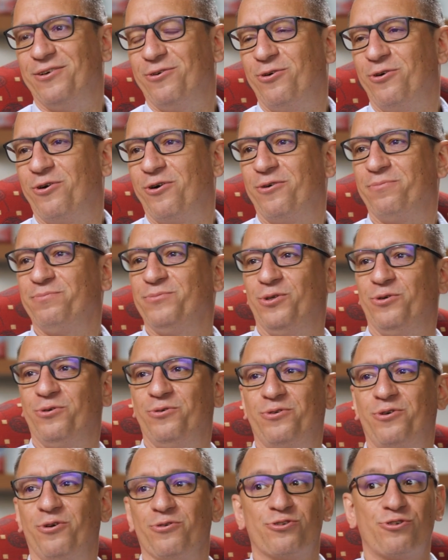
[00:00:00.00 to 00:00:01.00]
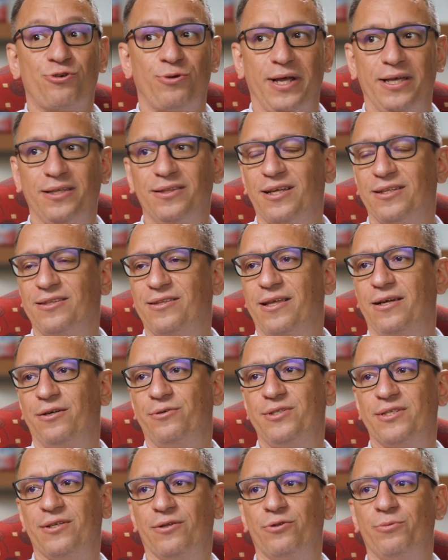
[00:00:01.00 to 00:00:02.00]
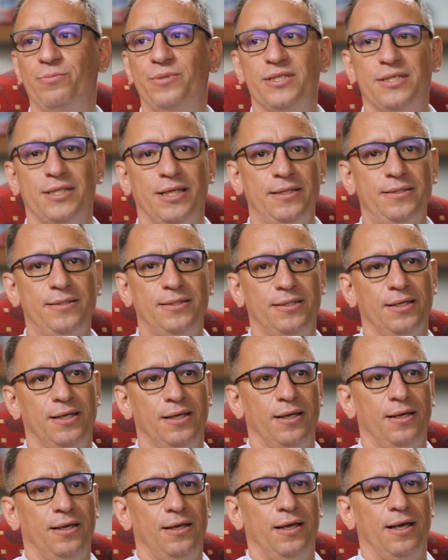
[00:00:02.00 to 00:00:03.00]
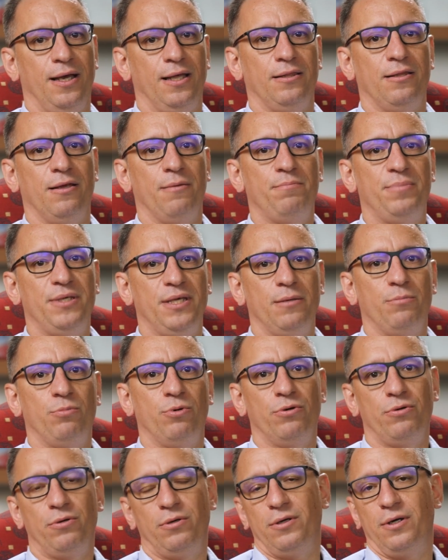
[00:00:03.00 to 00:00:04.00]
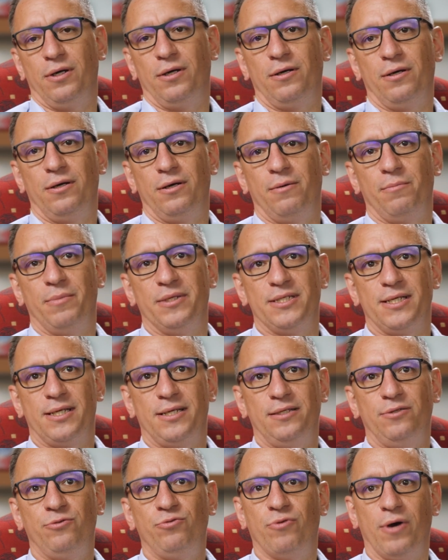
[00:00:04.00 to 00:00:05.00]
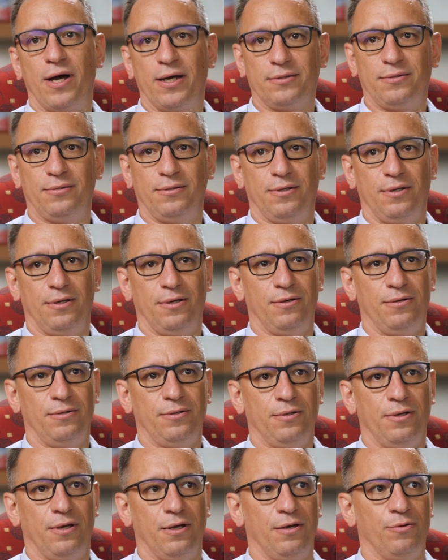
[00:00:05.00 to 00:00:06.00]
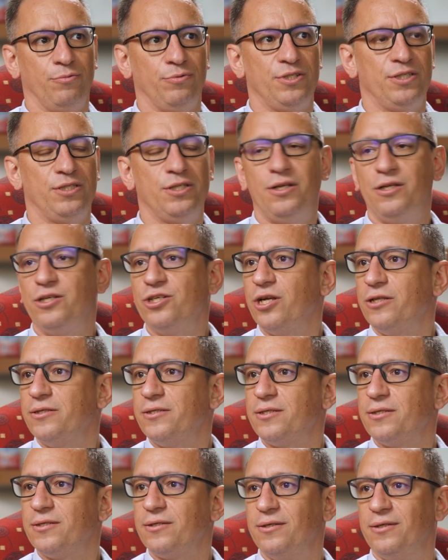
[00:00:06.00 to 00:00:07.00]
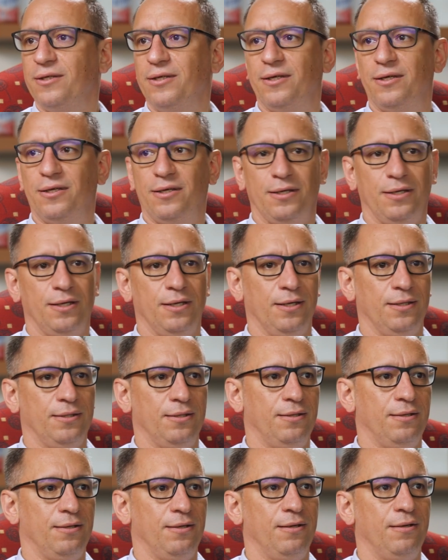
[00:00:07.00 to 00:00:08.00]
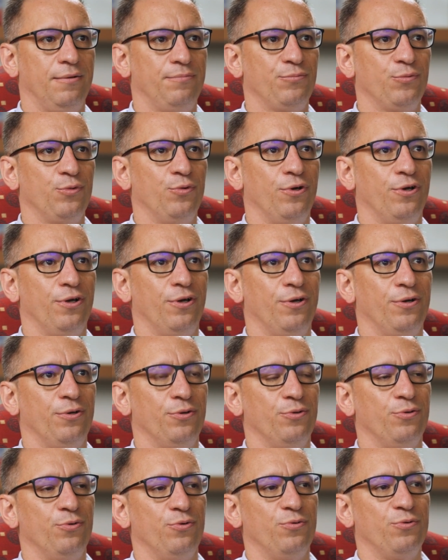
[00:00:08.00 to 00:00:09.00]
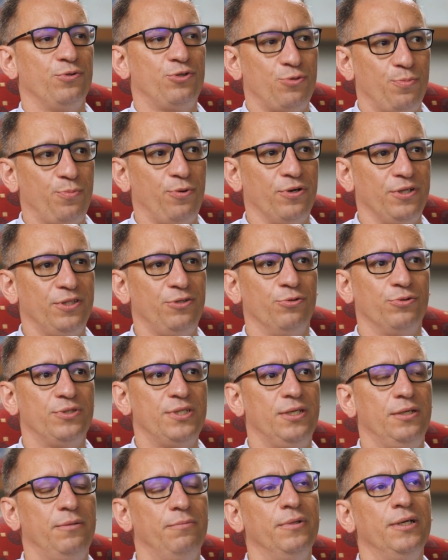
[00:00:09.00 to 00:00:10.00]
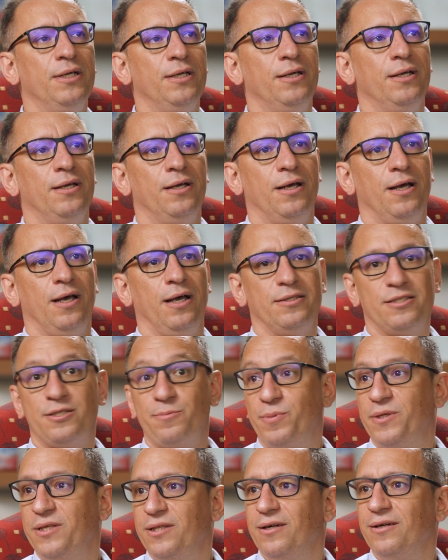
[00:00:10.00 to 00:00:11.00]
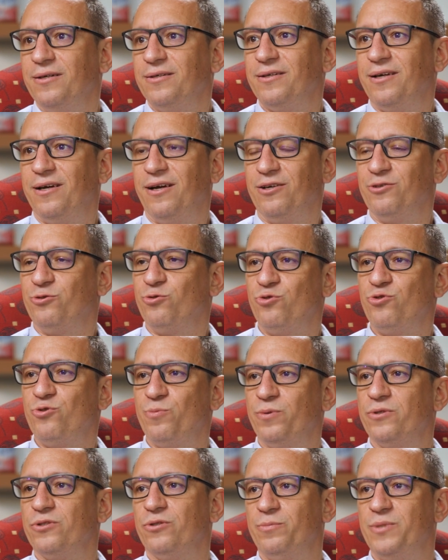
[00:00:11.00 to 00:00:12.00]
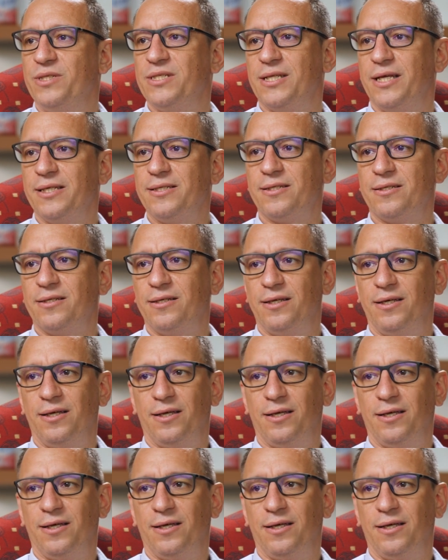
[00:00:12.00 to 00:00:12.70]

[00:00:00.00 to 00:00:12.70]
or constraint that there is on the business, and be able basically to act with diligence and supporting your team and speed to support the business.